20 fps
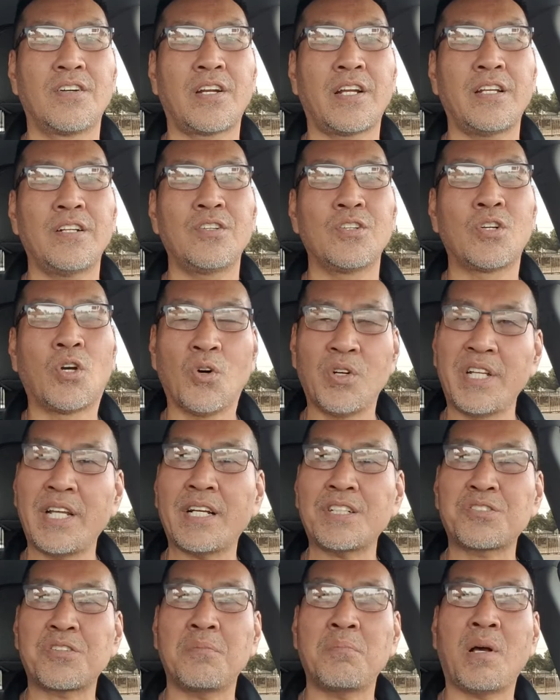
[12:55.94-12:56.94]
Right? Go the
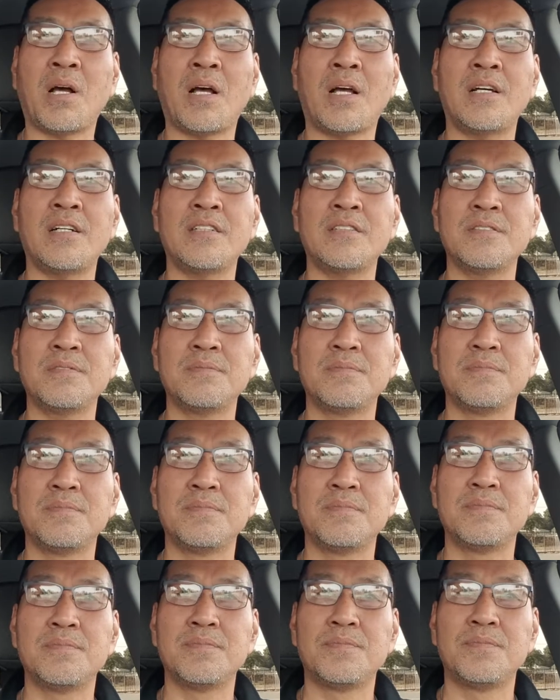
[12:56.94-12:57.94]
extra mile.
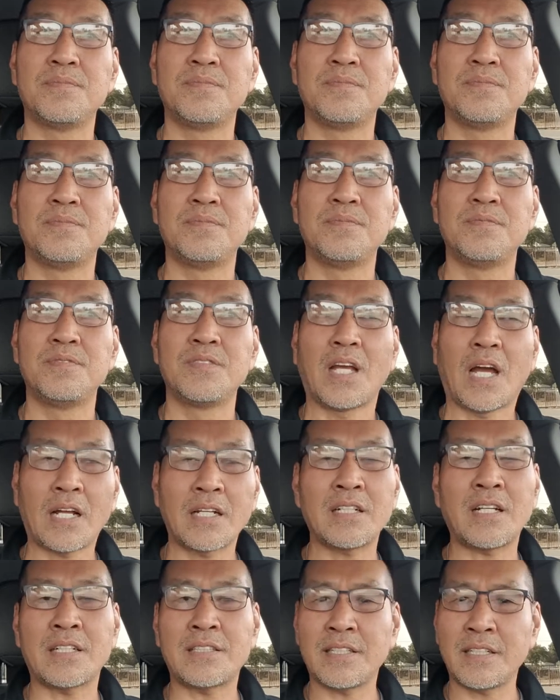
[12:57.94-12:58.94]

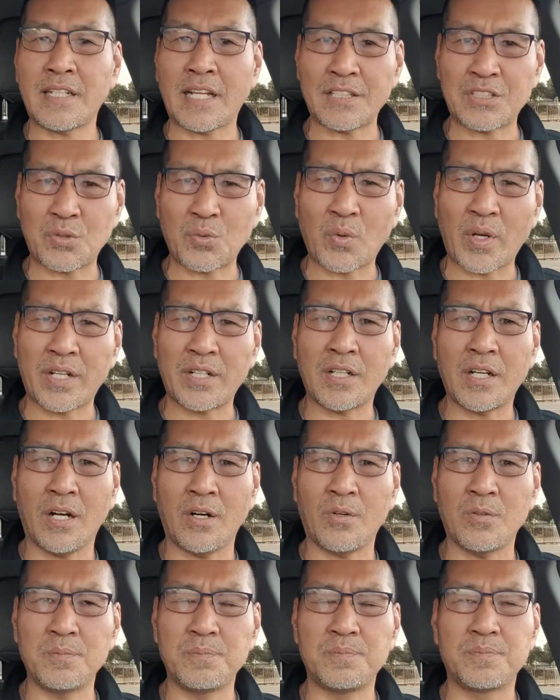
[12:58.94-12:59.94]
I, I think that's the way to
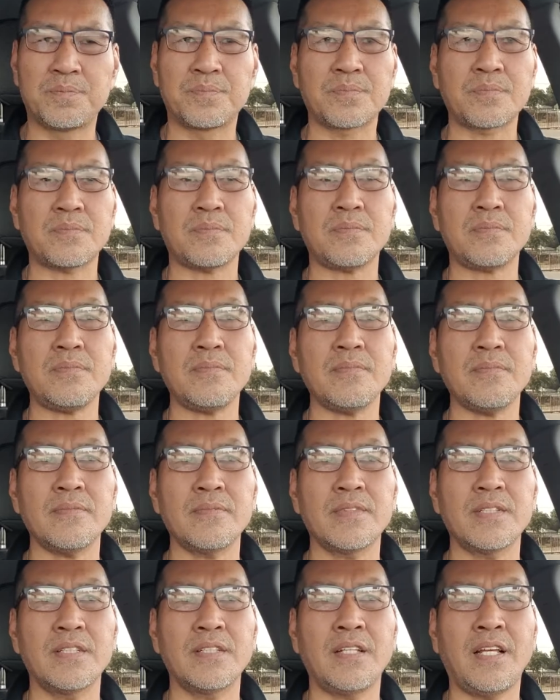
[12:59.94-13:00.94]
go.
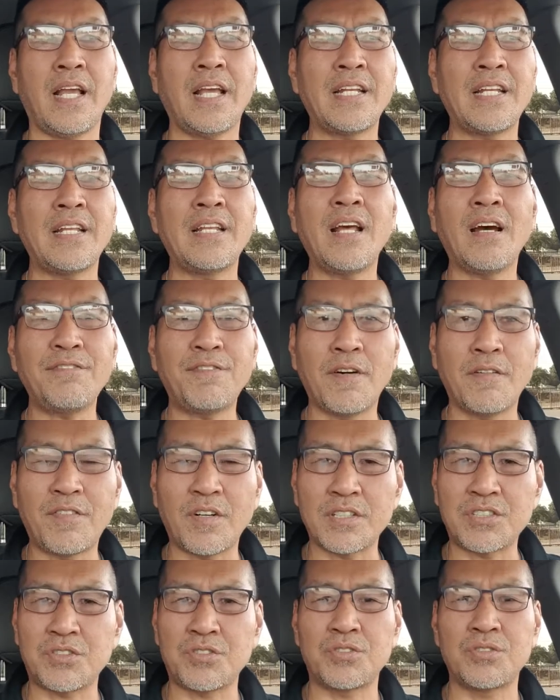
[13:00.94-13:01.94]
And enough of
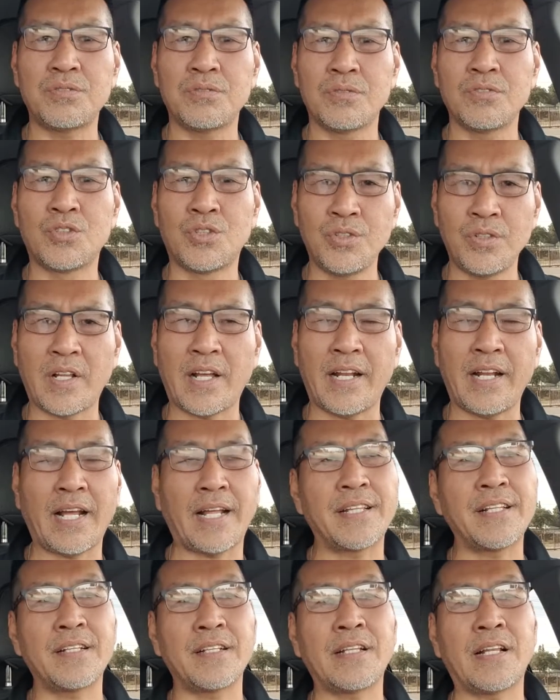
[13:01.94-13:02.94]
us do that,
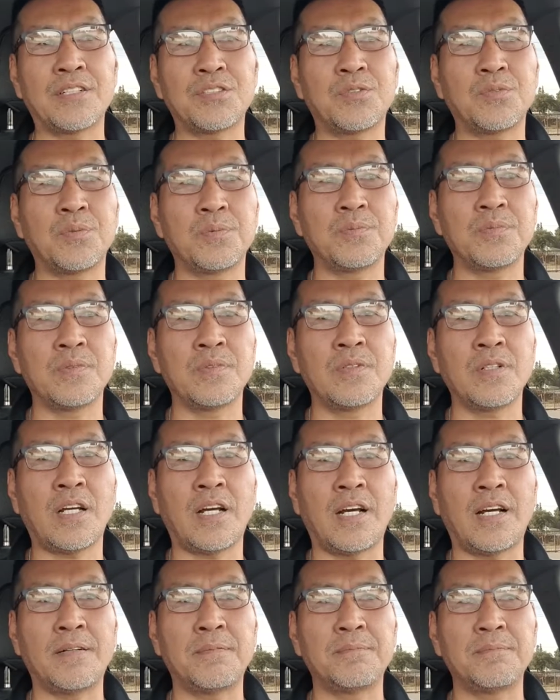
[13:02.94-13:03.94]
I think that's
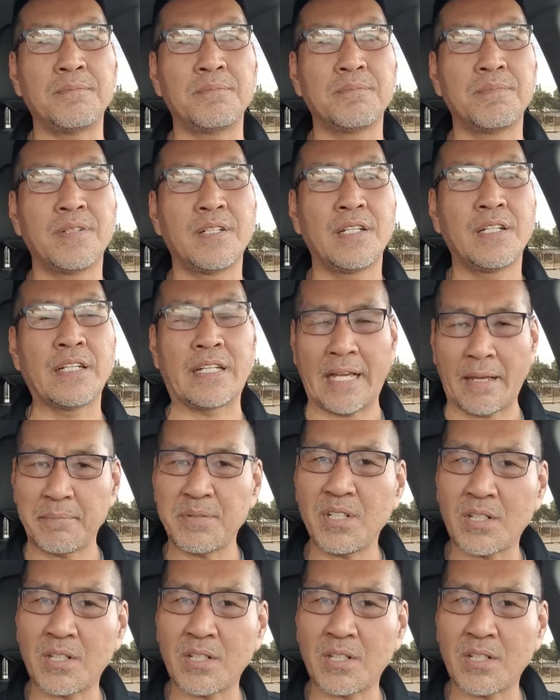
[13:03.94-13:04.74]
um, it can